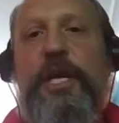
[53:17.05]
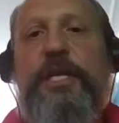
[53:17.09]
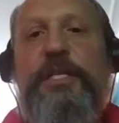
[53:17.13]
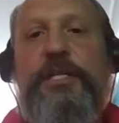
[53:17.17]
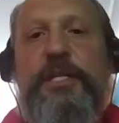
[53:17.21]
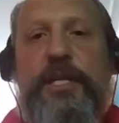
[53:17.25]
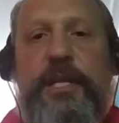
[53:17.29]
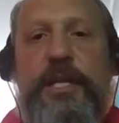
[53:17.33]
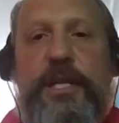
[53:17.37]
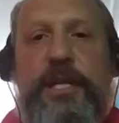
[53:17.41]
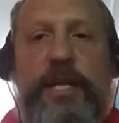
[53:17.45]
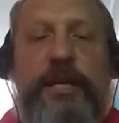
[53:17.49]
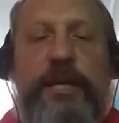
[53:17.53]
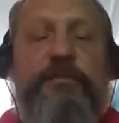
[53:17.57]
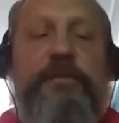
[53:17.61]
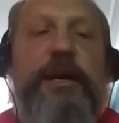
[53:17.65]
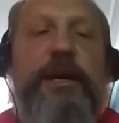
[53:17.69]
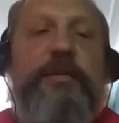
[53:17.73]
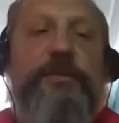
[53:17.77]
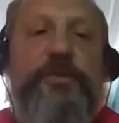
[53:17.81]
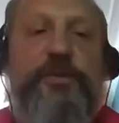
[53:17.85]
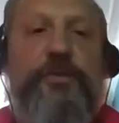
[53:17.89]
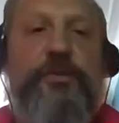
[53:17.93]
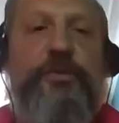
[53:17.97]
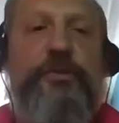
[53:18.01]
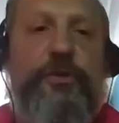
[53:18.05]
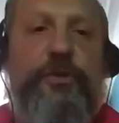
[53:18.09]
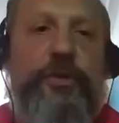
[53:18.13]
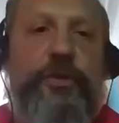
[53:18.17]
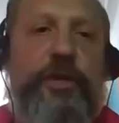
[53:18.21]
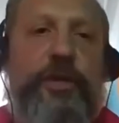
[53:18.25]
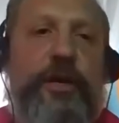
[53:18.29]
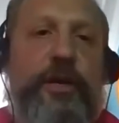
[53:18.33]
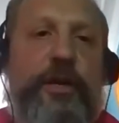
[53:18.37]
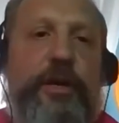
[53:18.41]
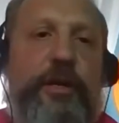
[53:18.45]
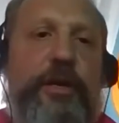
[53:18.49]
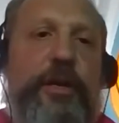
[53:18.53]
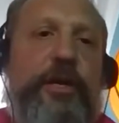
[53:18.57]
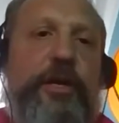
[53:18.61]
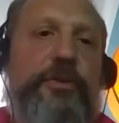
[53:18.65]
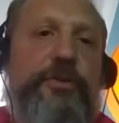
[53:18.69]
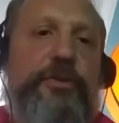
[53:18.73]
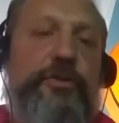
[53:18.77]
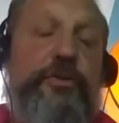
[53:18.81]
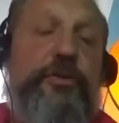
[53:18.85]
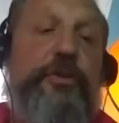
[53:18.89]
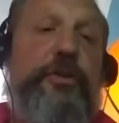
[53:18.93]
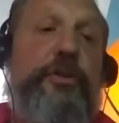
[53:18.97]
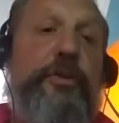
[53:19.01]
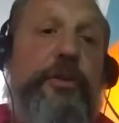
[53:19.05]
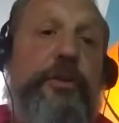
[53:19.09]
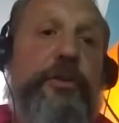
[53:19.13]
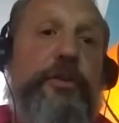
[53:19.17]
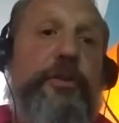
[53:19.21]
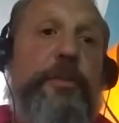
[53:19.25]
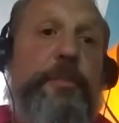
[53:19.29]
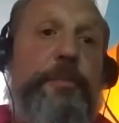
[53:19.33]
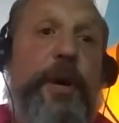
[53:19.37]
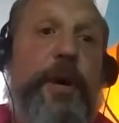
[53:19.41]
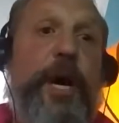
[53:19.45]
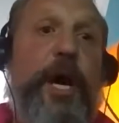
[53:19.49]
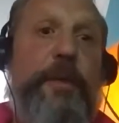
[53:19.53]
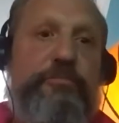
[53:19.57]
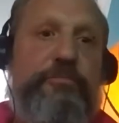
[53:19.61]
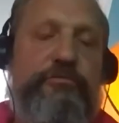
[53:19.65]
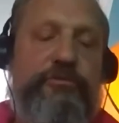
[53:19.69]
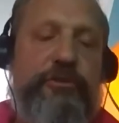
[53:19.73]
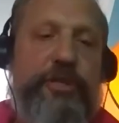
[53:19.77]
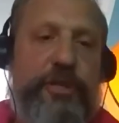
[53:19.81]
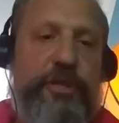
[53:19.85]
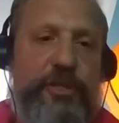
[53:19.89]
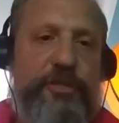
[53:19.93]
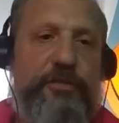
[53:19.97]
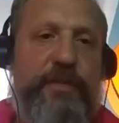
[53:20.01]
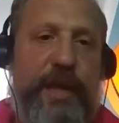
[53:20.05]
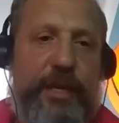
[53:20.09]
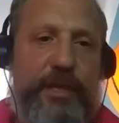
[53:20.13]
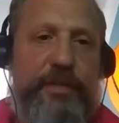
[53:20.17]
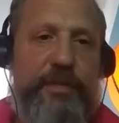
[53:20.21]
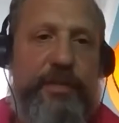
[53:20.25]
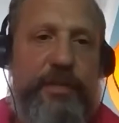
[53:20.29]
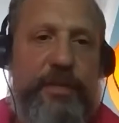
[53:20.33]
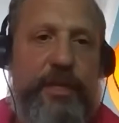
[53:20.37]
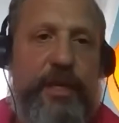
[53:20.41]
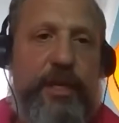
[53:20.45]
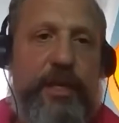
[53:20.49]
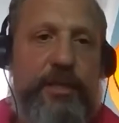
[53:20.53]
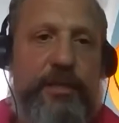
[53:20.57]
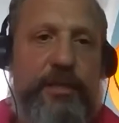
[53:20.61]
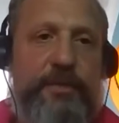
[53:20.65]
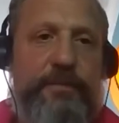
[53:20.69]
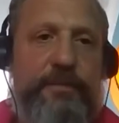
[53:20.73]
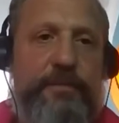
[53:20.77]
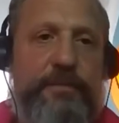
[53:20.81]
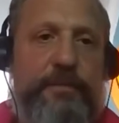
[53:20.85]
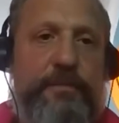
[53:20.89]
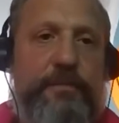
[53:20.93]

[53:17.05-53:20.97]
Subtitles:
to clear out all the sort of the byproducts of exercise.